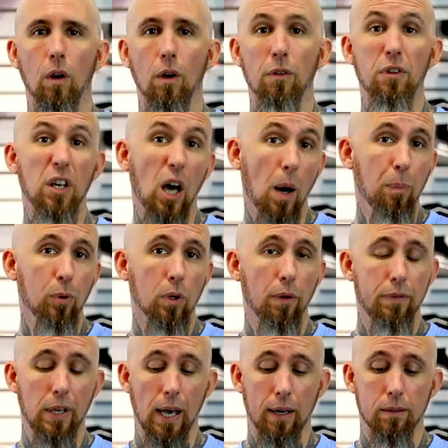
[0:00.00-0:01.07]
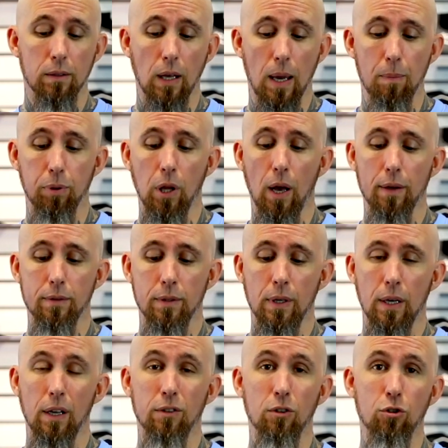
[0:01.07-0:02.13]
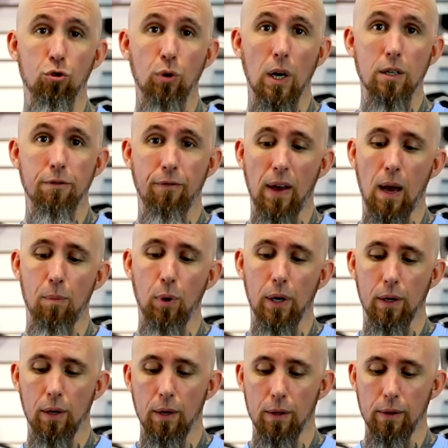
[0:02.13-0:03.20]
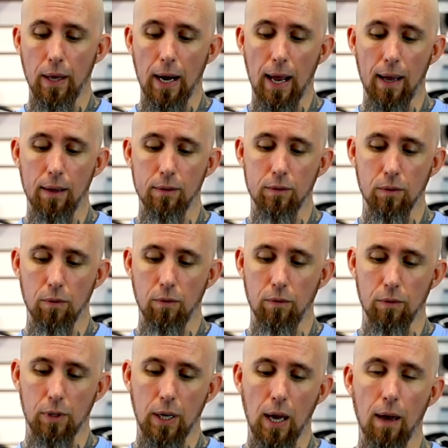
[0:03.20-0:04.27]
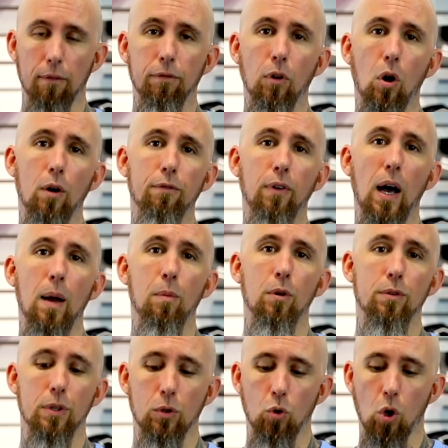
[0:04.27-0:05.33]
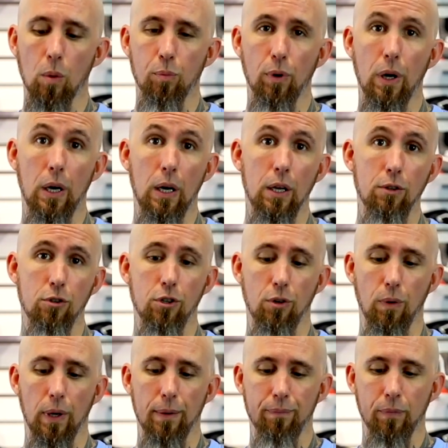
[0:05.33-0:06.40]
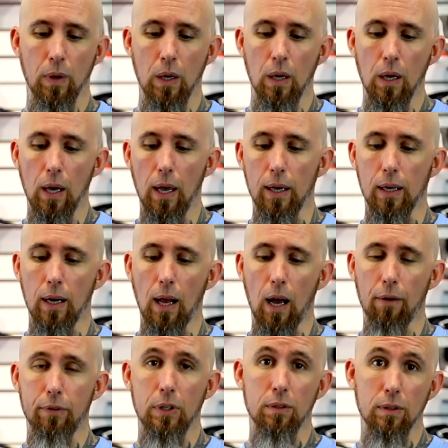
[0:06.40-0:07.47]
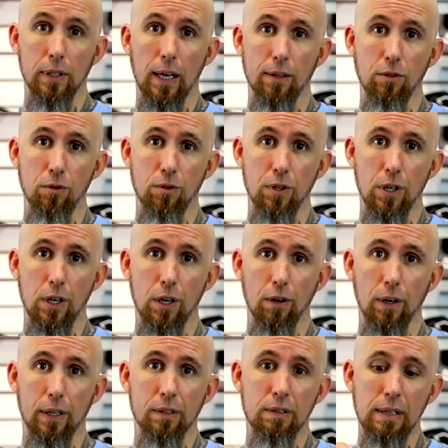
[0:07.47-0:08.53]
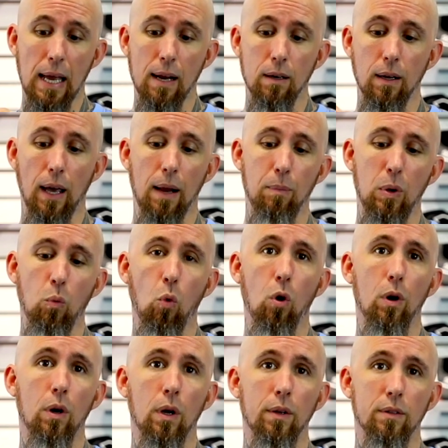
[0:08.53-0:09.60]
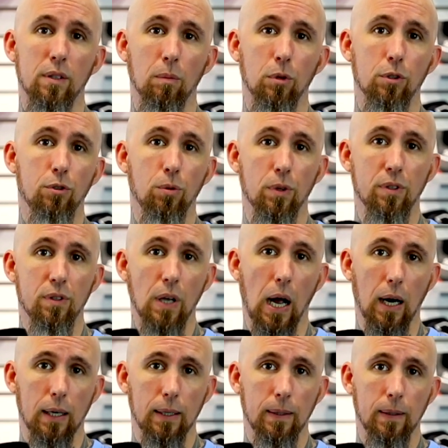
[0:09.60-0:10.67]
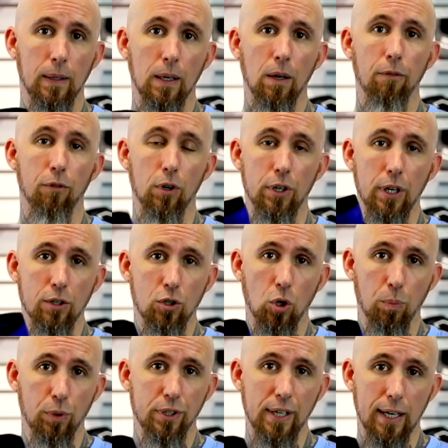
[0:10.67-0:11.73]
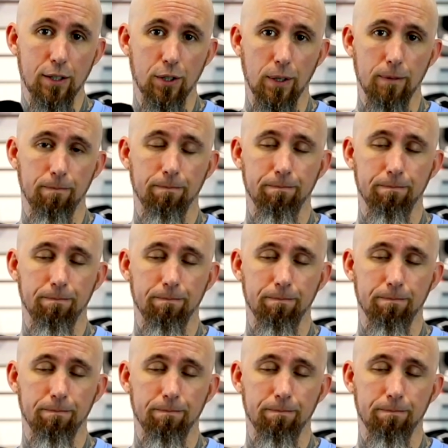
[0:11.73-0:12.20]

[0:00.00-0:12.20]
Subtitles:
The upper of the Xlite Plus is a stretch fabric that has Kevlar fibers incorporated into it. It can obviously, as you see here, extend and be worn similar to a sock for additional protection.